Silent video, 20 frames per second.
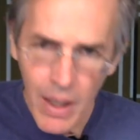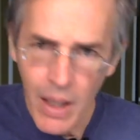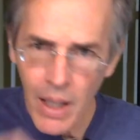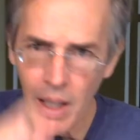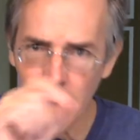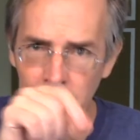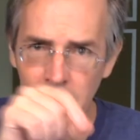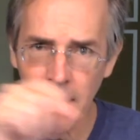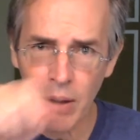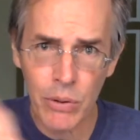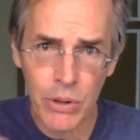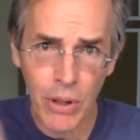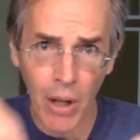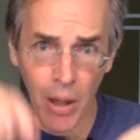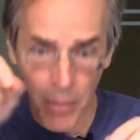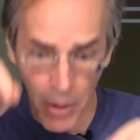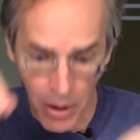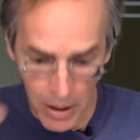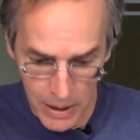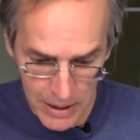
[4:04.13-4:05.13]
And that was all
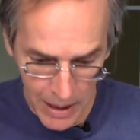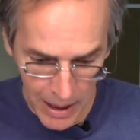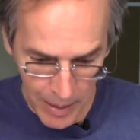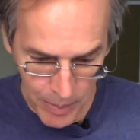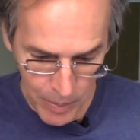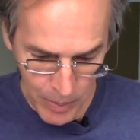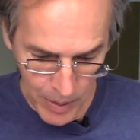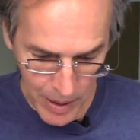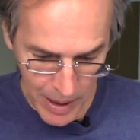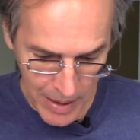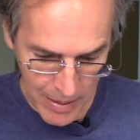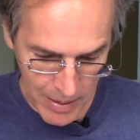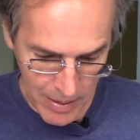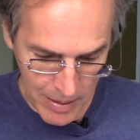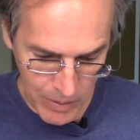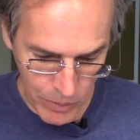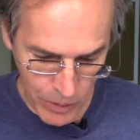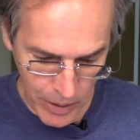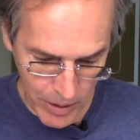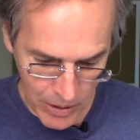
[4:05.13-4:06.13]
marked up in,
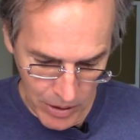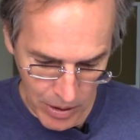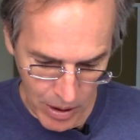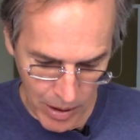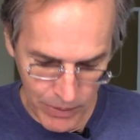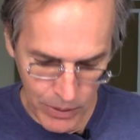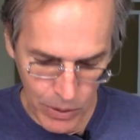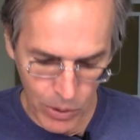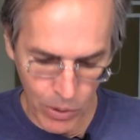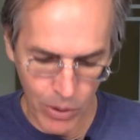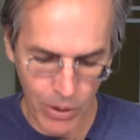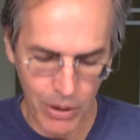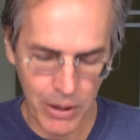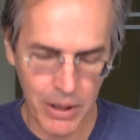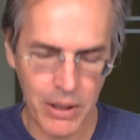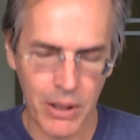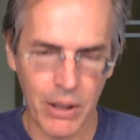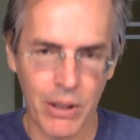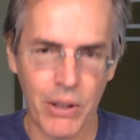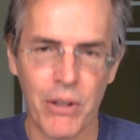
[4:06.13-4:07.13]
with soft
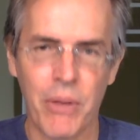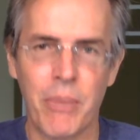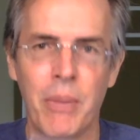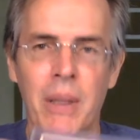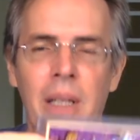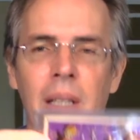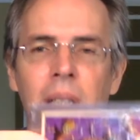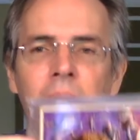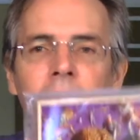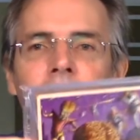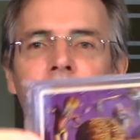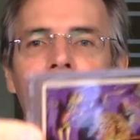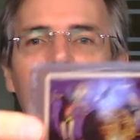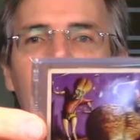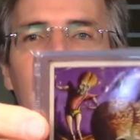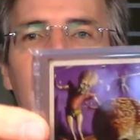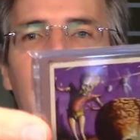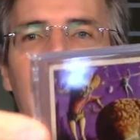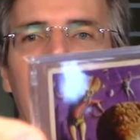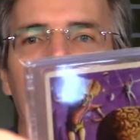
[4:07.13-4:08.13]
corners, Earthmen
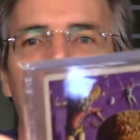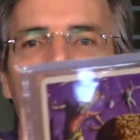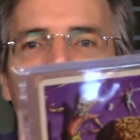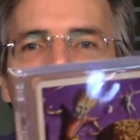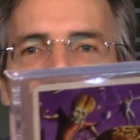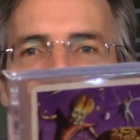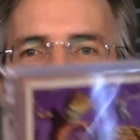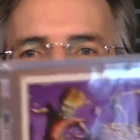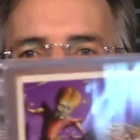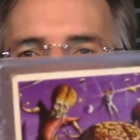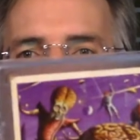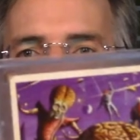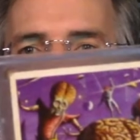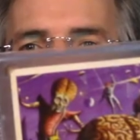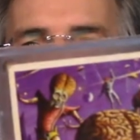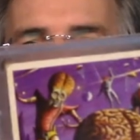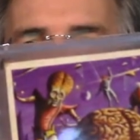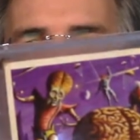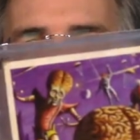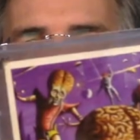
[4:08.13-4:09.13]
landing on Mars,